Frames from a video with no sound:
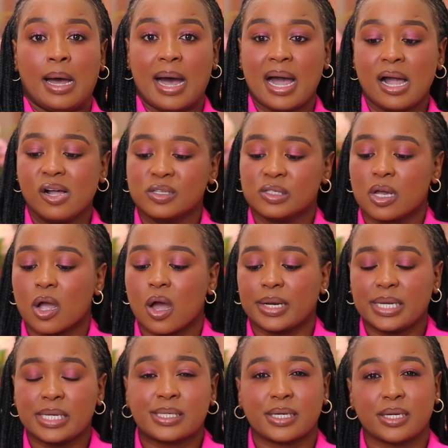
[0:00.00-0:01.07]
I also
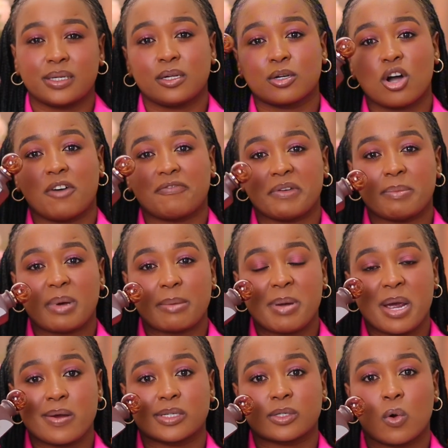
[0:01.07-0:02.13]
got Eternal Coffee by
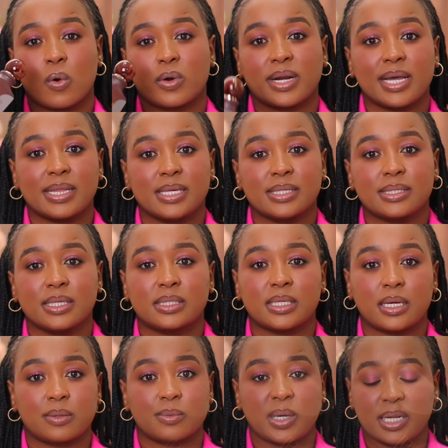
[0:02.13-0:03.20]
Paris Corner. This is
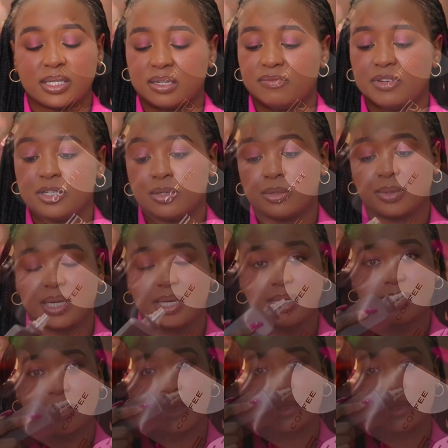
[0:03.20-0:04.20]
a relatively new release.